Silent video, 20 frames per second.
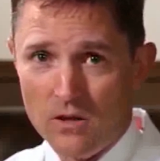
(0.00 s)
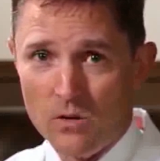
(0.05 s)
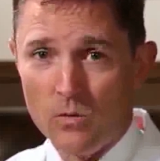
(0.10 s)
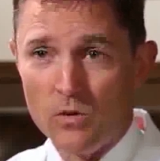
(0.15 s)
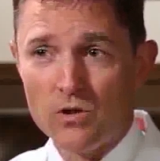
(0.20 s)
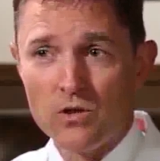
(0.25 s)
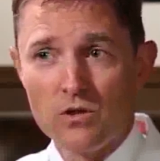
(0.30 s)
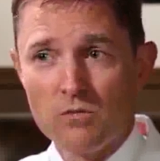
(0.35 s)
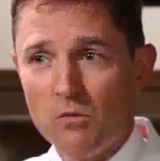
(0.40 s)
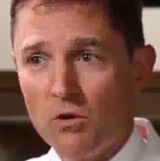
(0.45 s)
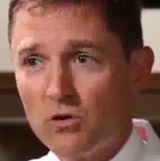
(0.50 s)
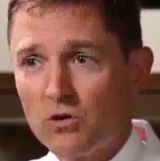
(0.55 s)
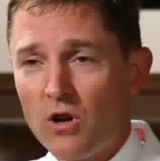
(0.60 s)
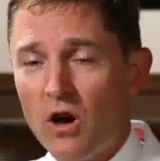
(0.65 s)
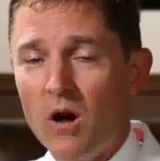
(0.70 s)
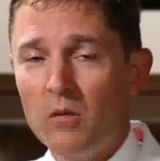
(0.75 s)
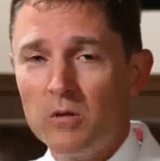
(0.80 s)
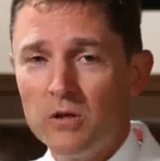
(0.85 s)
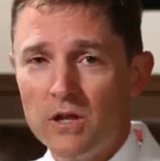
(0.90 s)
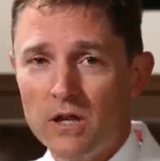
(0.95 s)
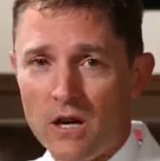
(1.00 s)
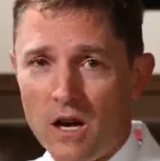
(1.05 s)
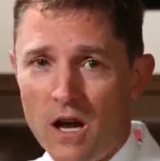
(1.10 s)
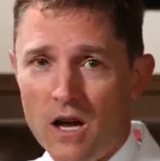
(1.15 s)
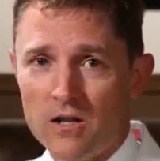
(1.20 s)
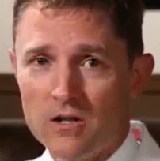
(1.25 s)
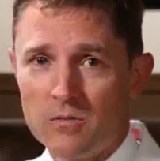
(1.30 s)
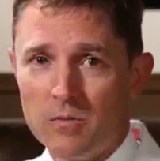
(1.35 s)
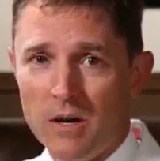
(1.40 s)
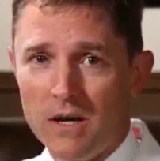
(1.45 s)
which is most commonly
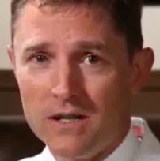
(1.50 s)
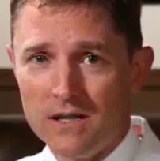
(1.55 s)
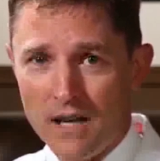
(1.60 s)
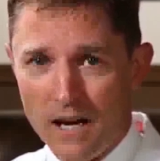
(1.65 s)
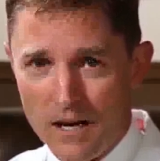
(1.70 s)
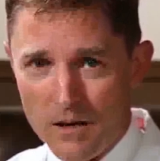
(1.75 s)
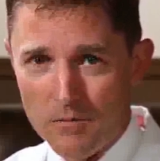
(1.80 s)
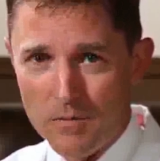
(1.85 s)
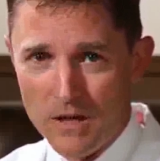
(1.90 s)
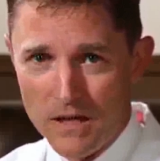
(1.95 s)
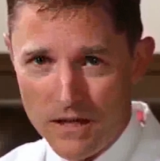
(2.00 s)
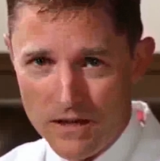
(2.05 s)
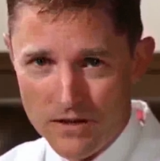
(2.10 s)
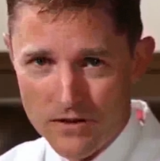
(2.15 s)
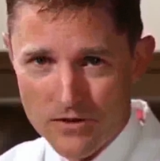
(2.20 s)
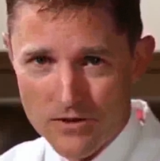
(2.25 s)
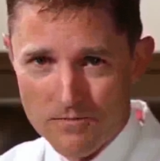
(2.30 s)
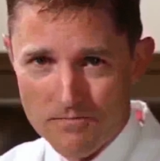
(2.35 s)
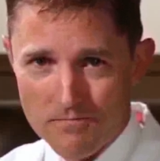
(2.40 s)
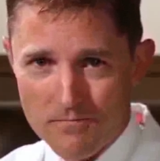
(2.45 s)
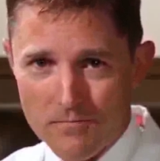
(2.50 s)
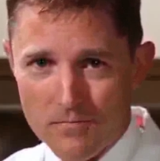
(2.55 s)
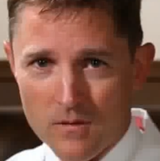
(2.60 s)
caused by diabetes,